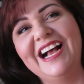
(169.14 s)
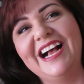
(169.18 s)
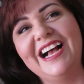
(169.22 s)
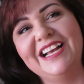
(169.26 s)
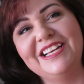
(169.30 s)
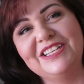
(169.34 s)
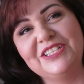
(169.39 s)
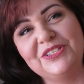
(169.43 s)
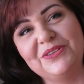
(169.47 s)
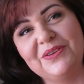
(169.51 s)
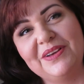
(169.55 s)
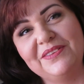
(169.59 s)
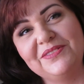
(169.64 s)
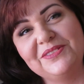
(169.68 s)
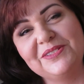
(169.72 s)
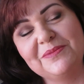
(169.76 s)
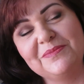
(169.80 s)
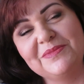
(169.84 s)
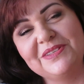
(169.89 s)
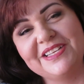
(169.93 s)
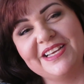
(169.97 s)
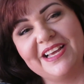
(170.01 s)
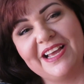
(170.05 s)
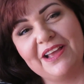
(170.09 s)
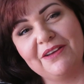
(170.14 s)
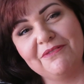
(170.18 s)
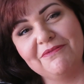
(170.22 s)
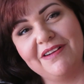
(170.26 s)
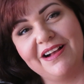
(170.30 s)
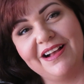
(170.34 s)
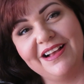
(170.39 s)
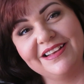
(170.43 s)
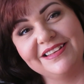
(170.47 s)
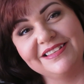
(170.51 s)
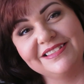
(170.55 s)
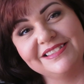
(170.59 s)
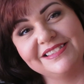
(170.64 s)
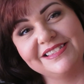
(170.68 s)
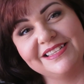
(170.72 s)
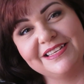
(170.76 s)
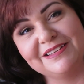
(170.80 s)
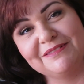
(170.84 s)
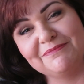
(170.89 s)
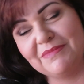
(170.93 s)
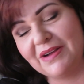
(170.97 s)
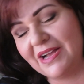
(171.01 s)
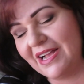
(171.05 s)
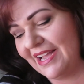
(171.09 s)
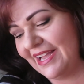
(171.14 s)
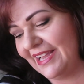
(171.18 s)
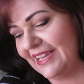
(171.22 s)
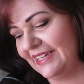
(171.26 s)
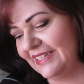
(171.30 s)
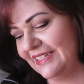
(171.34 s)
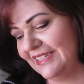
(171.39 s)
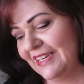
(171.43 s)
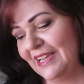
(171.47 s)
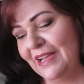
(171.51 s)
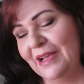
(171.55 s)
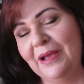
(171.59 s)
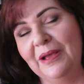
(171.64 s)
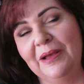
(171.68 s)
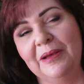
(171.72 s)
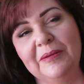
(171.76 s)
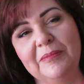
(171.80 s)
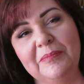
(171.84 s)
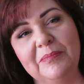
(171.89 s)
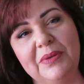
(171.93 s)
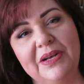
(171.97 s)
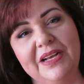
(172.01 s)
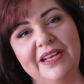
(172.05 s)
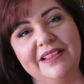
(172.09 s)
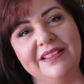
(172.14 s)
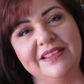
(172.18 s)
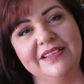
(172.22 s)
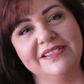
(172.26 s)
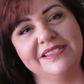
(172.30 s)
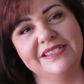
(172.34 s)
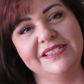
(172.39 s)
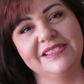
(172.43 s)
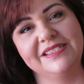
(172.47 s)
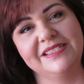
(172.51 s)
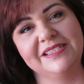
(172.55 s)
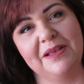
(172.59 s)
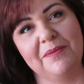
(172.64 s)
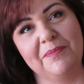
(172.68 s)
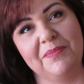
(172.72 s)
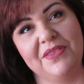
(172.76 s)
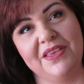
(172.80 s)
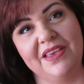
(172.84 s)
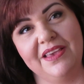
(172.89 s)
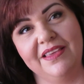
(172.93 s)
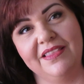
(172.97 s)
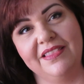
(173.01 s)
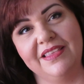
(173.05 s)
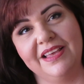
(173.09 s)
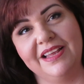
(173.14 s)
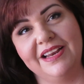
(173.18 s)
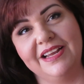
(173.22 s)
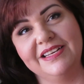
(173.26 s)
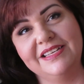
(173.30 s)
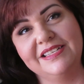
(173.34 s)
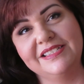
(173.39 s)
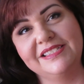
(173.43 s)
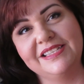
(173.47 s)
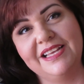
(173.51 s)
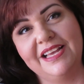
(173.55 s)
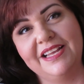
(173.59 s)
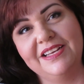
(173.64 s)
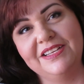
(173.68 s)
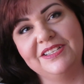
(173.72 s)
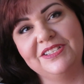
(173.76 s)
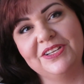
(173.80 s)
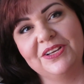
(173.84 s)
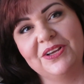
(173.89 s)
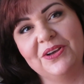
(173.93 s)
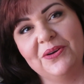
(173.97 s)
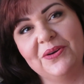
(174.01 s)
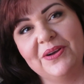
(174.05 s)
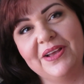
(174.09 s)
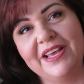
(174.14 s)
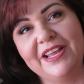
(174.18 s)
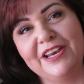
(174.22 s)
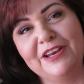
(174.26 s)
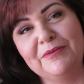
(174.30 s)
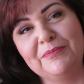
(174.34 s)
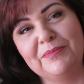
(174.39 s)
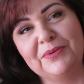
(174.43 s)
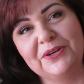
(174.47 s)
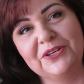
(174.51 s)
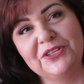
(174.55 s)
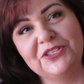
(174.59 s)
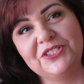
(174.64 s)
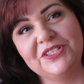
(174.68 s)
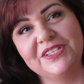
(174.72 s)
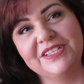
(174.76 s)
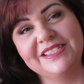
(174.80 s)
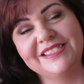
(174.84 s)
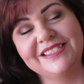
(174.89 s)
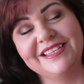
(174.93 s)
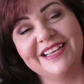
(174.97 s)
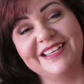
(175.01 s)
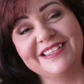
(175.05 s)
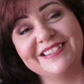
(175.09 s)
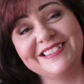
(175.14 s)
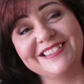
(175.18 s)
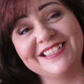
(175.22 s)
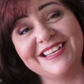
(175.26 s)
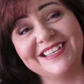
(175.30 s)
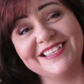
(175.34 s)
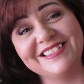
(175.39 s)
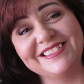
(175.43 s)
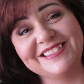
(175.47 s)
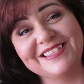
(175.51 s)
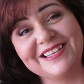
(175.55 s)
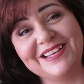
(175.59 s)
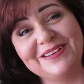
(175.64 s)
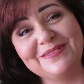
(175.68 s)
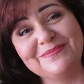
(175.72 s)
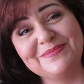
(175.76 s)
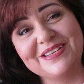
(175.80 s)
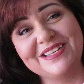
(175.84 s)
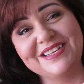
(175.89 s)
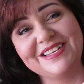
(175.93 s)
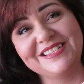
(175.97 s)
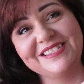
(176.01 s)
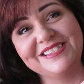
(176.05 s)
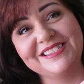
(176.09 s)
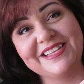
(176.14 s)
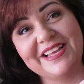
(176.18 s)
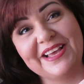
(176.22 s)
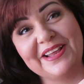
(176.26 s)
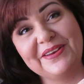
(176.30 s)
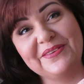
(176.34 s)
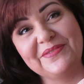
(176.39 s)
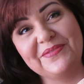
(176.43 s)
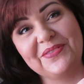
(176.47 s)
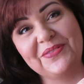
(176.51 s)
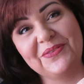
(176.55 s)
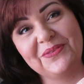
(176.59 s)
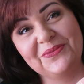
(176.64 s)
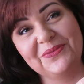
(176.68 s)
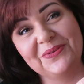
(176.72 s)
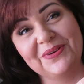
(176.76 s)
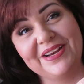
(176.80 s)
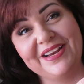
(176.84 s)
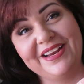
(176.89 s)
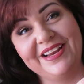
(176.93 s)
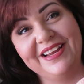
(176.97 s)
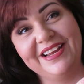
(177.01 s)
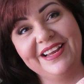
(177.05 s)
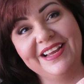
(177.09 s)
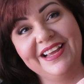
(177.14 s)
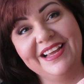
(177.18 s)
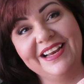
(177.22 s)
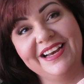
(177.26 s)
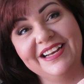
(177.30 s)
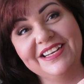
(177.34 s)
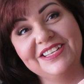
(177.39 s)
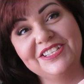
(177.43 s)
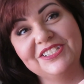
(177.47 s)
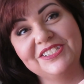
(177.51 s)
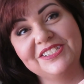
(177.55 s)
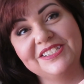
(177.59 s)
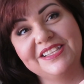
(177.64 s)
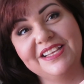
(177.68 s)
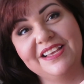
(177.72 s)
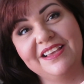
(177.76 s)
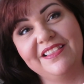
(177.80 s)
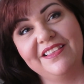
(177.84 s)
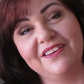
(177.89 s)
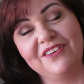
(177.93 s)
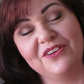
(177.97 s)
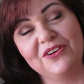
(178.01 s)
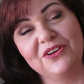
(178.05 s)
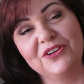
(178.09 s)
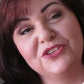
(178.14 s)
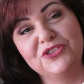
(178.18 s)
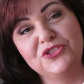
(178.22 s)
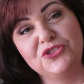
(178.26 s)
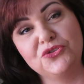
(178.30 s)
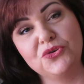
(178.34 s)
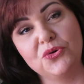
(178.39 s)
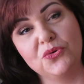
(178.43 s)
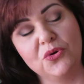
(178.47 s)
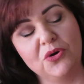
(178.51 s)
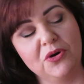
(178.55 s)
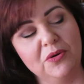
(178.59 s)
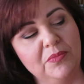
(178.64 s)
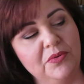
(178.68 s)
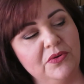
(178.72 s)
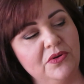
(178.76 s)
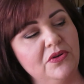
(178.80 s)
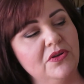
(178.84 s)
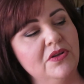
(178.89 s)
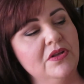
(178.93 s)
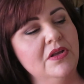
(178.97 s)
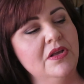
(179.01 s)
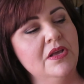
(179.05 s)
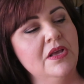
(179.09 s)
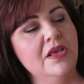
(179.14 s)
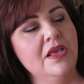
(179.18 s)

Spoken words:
I do have some DIYs in mind, but this is something that I decided to go ahead and purchase. It does come in a set of 3, and I just think they're adorable.